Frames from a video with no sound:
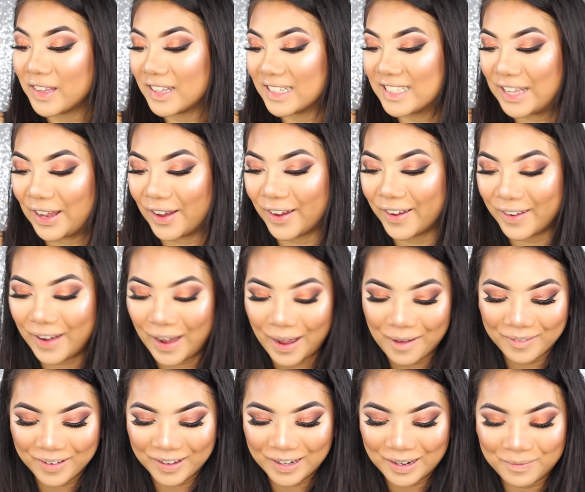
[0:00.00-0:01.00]
So
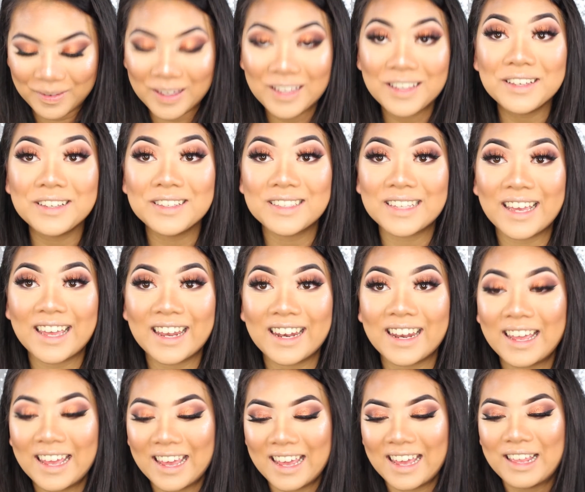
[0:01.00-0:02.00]
I'm going to be
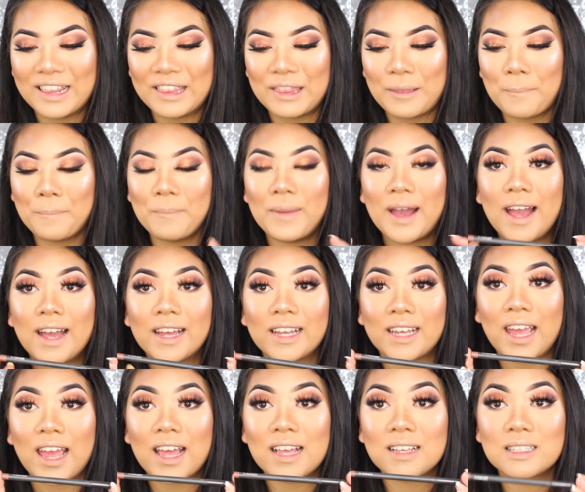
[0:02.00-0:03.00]
using the
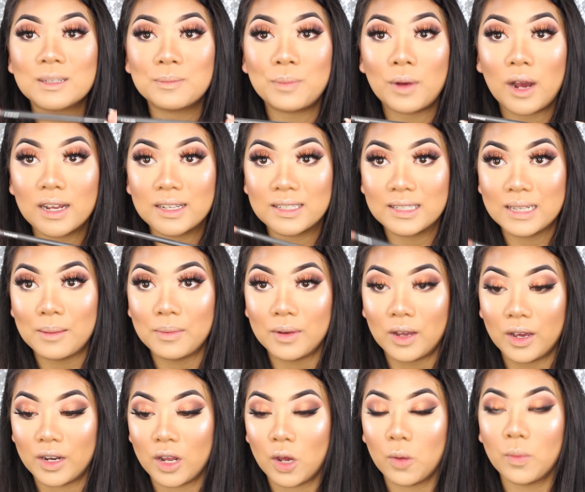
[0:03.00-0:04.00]
MAC Spice lip
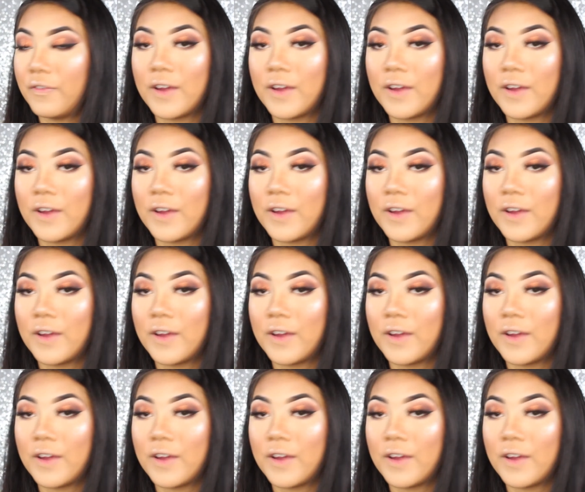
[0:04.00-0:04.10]
liner.